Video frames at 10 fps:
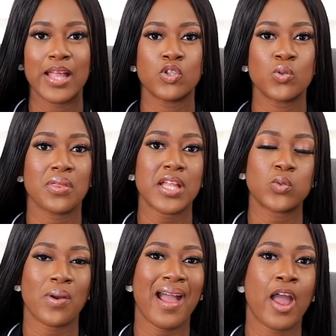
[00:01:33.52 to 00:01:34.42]
And so
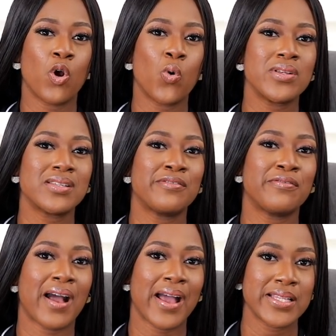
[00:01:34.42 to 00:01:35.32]
that's why I always
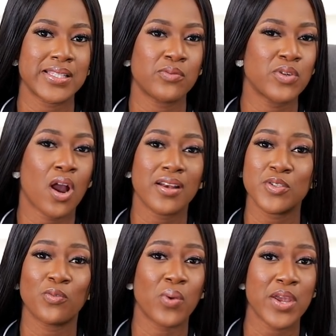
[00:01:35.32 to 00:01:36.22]
advise that
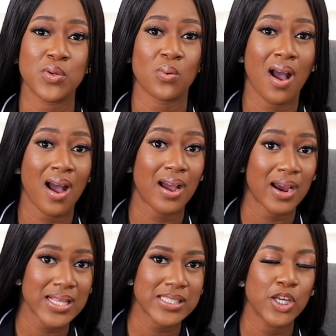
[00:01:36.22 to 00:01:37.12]
regardless of where you are
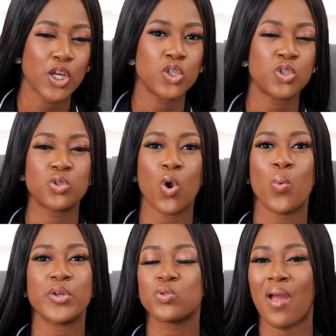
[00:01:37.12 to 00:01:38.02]
at, you should
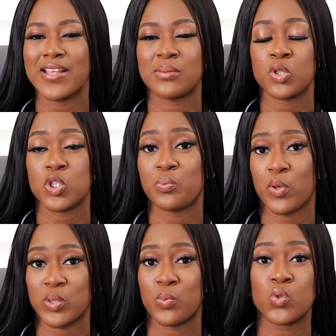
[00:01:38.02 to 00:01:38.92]
always try as much as
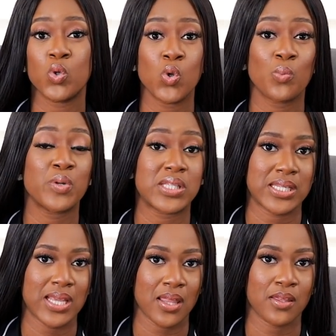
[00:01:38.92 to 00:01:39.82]
possible to look put
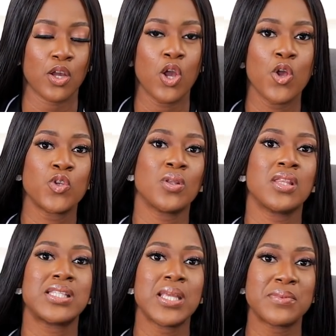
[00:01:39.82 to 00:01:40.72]
together. So
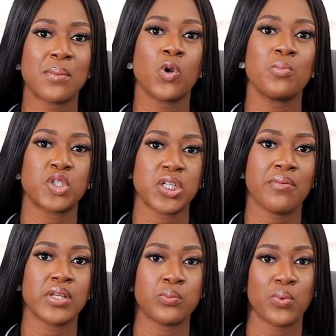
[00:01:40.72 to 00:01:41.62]
the tips I'm going to be
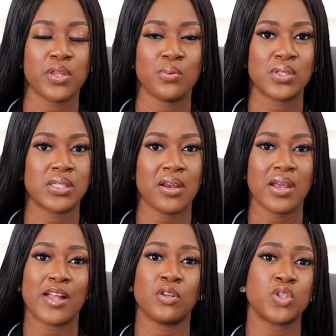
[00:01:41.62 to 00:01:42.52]
sharing with you
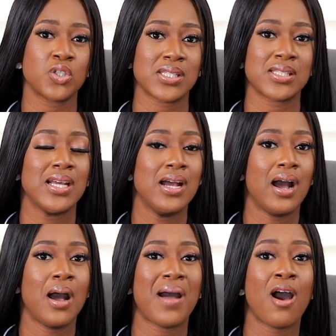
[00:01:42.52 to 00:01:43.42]
today are not just
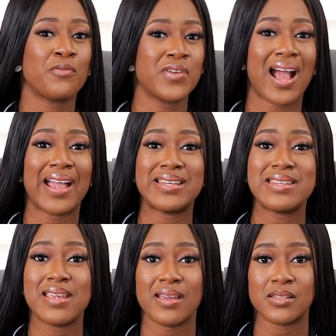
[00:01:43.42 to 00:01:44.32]
outfit
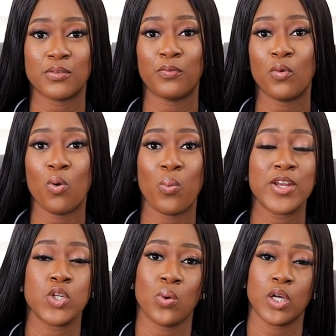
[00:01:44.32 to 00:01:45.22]
ideas for
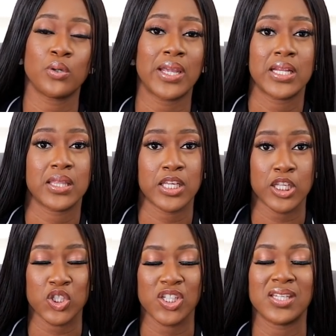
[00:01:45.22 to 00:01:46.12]
when you are cooking in the
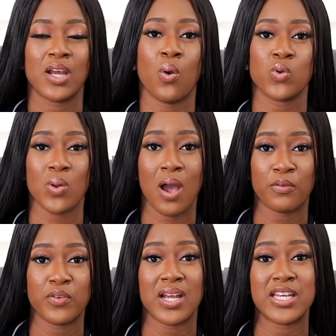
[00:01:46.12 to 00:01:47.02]
kitchen. They're also
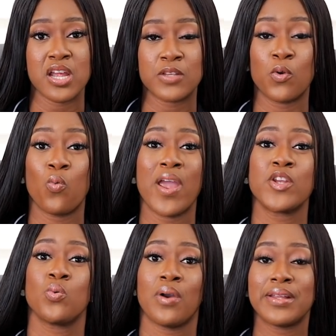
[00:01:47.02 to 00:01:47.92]
outfit ideas for
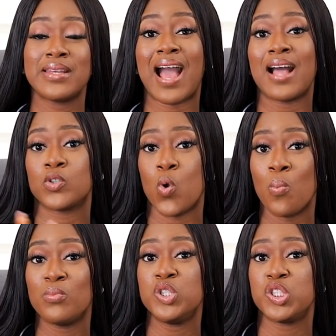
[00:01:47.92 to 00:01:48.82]
when you are at
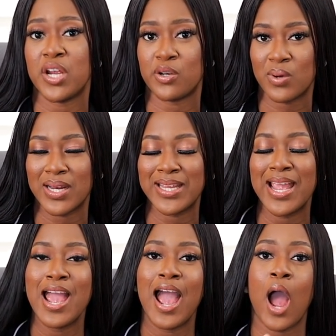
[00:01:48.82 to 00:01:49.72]
home
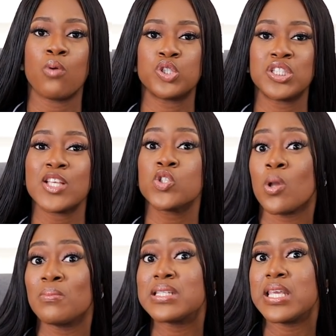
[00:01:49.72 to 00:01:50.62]
generally. I will share
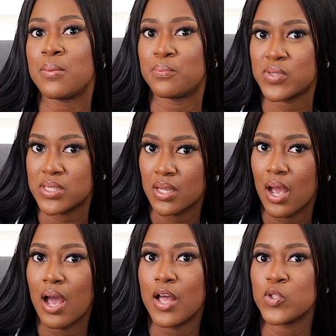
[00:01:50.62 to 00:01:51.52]
some tips
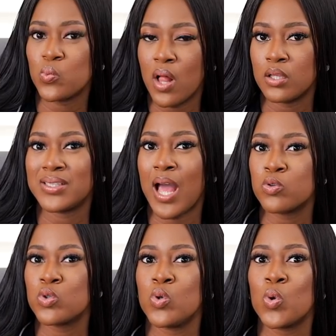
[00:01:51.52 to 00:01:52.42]
as well on
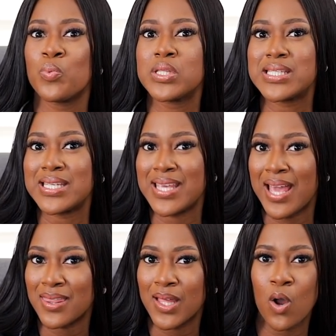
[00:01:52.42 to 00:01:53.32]
how to look put
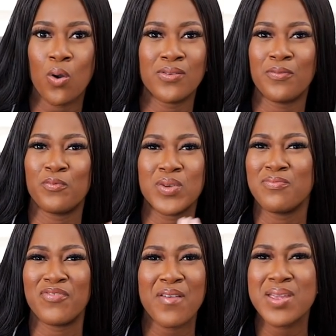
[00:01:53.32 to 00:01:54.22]
together on
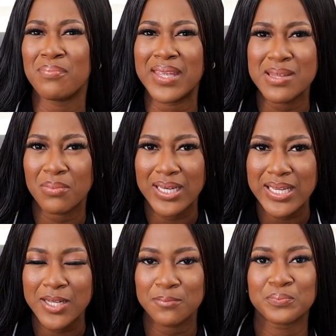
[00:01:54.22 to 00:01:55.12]
very
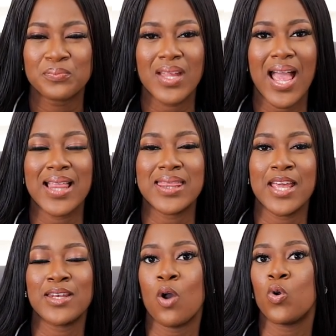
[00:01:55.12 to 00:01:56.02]
minimally, and
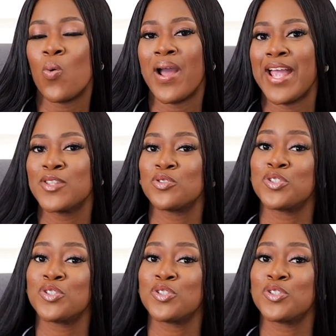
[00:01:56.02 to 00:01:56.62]
then now go ahead to